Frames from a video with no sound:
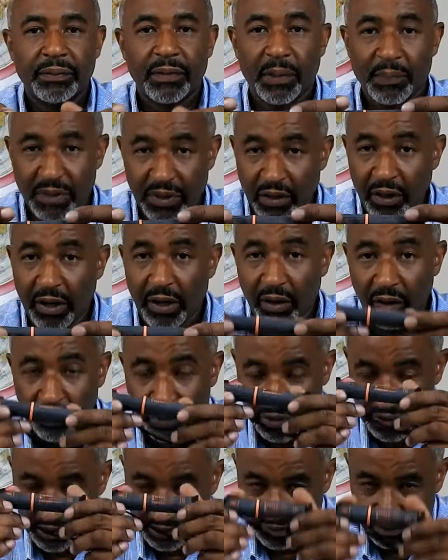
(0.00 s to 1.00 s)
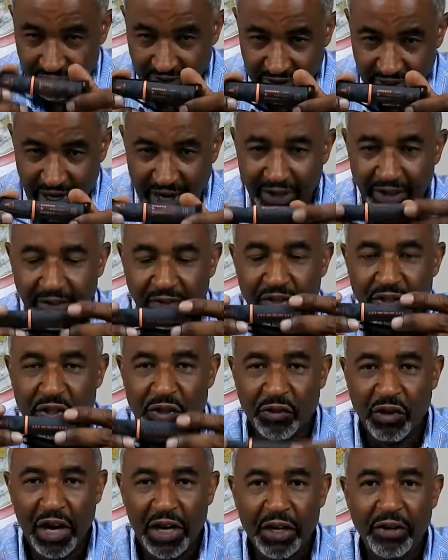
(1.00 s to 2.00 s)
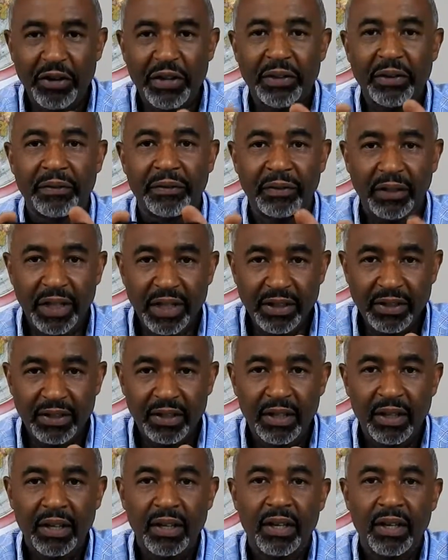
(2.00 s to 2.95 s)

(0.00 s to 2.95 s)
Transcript: On the side of the striker and the flint.